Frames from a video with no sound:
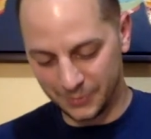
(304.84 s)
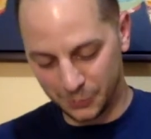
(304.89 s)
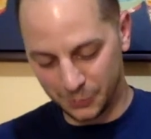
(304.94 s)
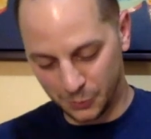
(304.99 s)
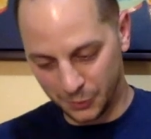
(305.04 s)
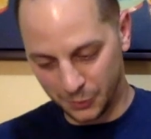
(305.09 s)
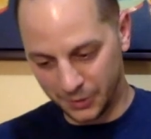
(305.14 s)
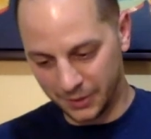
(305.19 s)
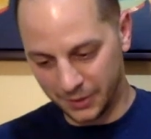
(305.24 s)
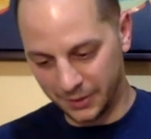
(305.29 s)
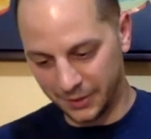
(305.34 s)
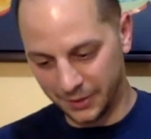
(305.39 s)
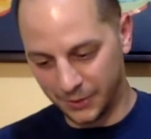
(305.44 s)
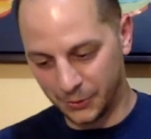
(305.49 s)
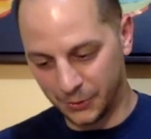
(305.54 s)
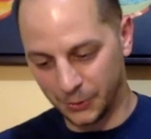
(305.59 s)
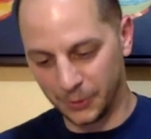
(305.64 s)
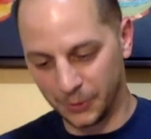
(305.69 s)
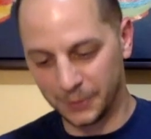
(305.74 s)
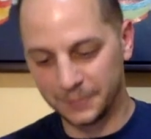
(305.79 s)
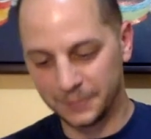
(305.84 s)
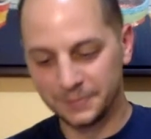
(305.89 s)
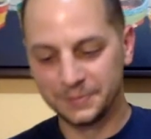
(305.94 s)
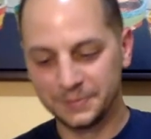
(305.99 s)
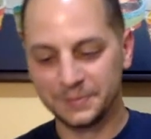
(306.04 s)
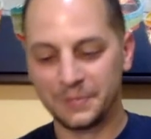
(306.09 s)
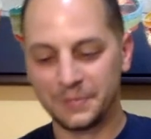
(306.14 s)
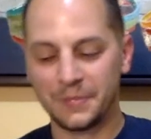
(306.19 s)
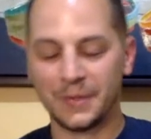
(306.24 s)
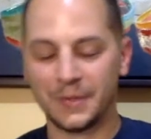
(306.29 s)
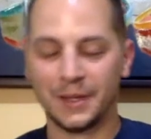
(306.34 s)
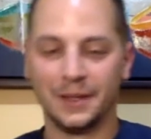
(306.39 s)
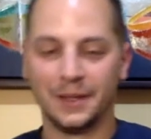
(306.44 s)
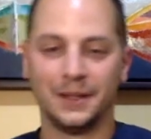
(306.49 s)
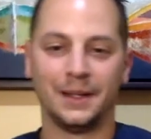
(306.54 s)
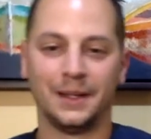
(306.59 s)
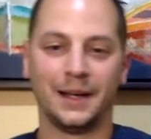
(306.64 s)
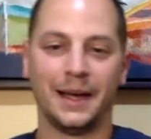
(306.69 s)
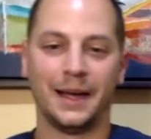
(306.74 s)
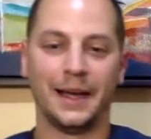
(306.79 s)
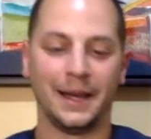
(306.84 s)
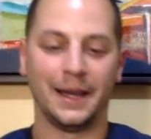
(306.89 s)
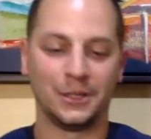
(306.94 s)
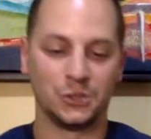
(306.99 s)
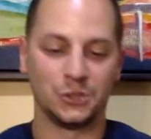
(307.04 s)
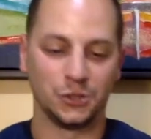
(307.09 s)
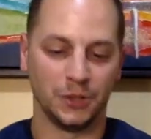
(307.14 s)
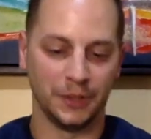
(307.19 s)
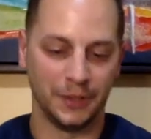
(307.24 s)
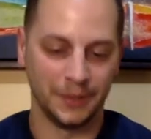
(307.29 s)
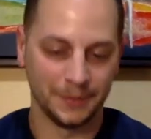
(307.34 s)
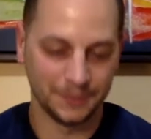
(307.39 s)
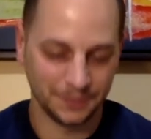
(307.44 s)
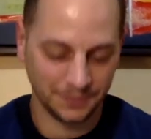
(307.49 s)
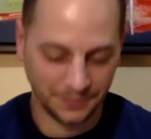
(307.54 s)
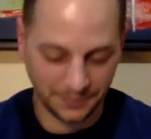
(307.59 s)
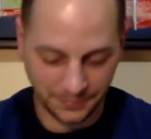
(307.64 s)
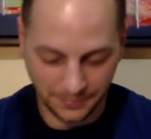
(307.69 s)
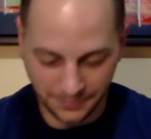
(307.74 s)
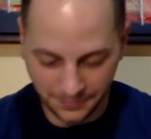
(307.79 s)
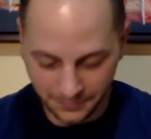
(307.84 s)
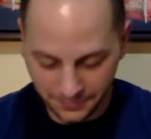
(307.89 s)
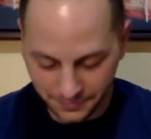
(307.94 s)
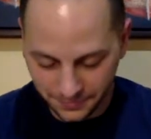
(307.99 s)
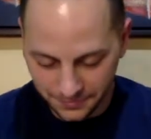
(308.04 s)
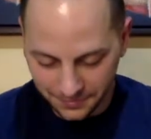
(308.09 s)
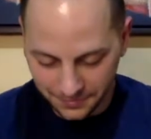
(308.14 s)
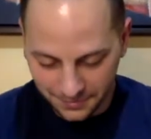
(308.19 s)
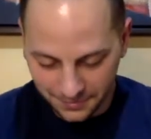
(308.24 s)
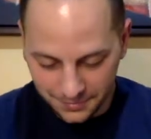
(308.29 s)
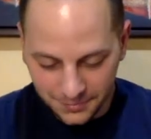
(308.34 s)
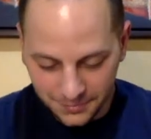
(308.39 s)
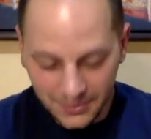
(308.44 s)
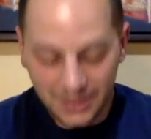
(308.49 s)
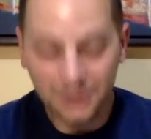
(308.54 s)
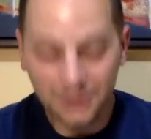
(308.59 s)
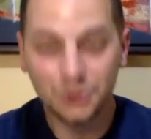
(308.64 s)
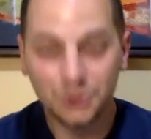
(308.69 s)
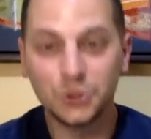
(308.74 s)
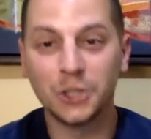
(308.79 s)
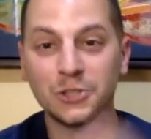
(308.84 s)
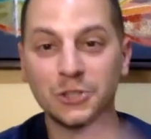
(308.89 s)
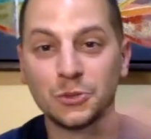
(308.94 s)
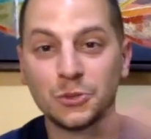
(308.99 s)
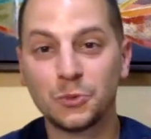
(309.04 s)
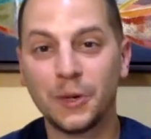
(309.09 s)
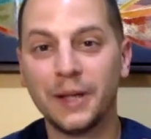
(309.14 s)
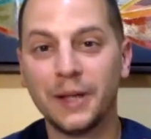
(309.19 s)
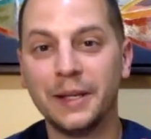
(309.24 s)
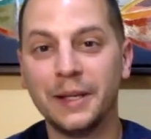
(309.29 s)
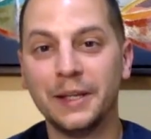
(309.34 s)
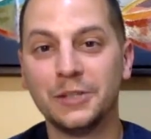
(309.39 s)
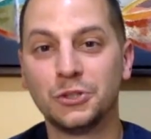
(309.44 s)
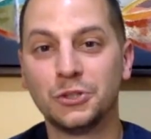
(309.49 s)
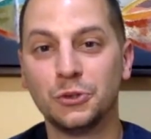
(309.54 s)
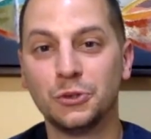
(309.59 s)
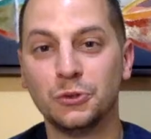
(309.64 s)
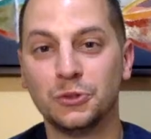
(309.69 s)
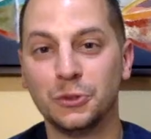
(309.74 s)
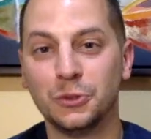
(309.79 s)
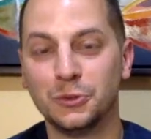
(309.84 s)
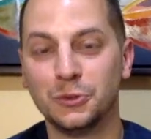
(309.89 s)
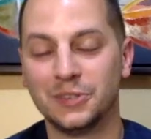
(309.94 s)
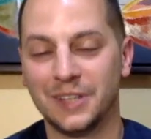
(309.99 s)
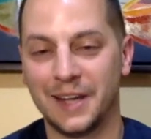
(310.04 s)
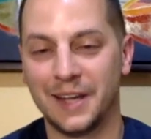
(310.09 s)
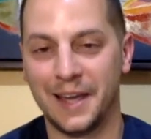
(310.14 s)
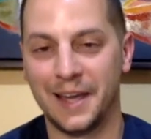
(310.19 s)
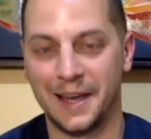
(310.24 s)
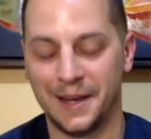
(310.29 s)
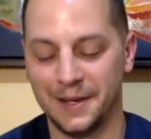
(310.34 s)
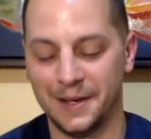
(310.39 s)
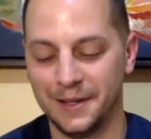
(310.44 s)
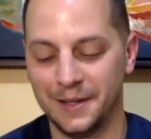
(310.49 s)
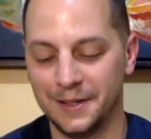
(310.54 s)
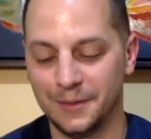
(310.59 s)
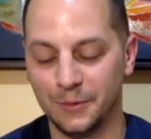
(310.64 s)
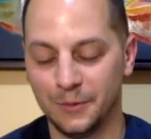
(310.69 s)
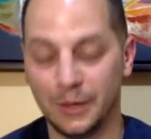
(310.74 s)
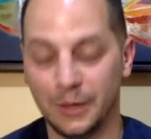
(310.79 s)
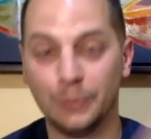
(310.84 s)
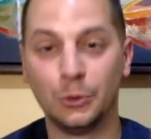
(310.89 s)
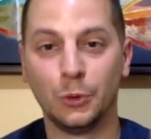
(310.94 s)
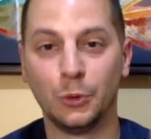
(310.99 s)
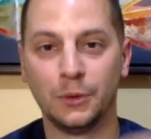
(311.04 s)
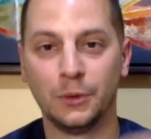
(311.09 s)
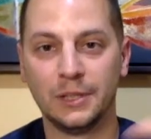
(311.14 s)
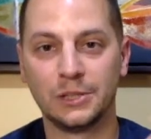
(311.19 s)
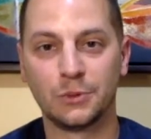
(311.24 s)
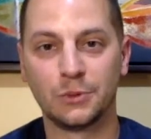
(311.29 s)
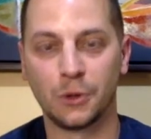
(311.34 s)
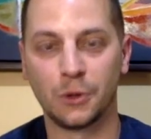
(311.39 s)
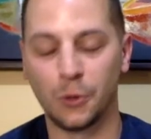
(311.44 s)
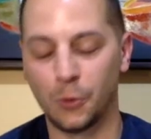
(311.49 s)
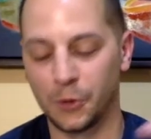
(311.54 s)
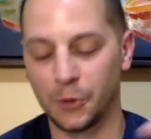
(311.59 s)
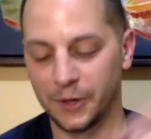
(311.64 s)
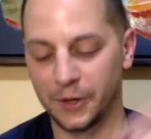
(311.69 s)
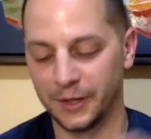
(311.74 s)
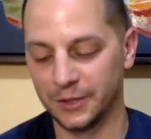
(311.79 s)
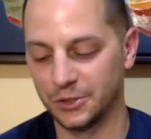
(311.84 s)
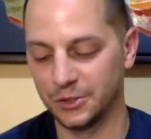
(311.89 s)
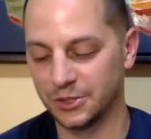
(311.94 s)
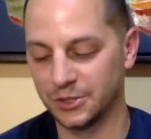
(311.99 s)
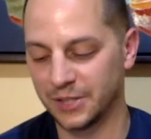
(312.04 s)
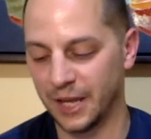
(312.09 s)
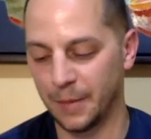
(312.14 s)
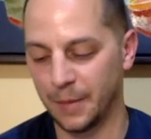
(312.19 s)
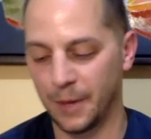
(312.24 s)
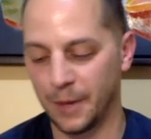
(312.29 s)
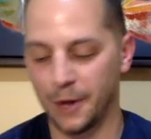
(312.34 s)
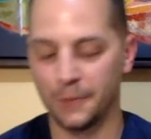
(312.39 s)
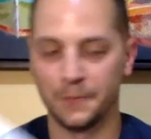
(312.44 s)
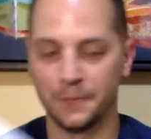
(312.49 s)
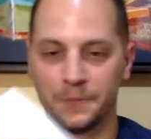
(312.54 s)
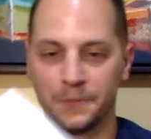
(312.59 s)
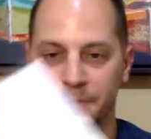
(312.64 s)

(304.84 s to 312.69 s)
really cool. I actually just read issue 2 today when I'm doing this recording. It just came out.